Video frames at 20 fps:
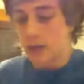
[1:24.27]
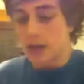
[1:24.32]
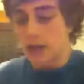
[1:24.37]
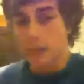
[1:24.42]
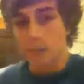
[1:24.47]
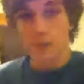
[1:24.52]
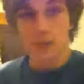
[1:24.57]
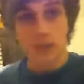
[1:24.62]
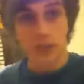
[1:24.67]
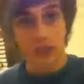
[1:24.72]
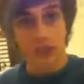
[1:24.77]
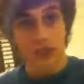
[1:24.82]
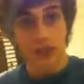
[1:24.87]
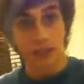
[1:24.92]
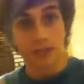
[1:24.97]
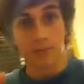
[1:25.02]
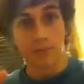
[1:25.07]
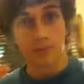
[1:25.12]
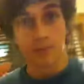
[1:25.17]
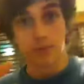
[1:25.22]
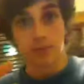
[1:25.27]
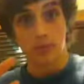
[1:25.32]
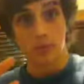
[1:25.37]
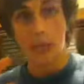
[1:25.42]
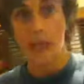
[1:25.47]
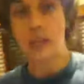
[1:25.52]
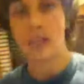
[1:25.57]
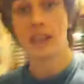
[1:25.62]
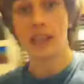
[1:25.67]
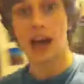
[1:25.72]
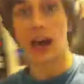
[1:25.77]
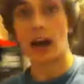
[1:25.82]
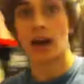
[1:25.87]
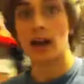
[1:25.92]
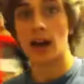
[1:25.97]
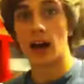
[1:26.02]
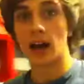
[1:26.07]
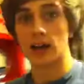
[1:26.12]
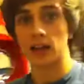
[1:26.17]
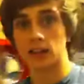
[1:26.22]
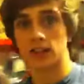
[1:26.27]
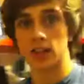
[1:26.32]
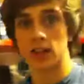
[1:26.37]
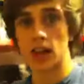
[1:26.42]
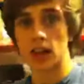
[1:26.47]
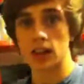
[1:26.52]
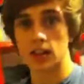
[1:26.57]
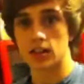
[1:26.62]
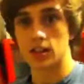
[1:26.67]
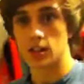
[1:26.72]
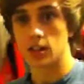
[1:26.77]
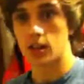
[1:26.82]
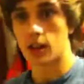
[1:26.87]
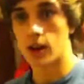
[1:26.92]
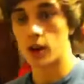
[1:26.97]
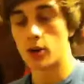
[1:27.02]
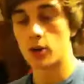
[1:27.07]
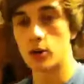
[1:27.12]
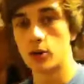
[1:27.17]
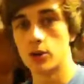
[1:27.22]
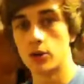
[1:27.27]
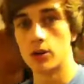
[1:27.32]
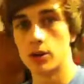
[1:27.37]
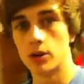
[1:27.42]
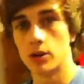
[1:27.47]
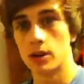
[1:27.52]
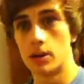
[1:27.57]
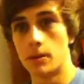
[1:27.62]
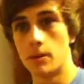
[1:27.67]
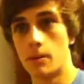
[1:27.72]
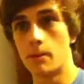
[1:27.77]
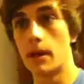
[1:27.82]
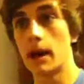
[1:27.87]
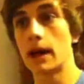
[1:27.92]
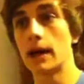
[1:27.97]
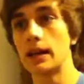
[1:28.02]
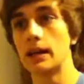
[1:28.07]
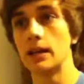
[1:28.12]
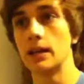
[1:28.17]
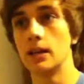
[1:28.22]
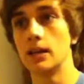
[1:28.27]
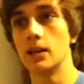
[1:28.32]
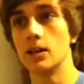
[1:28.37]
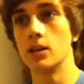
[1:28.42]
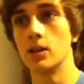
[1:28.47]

and basically in that I said how my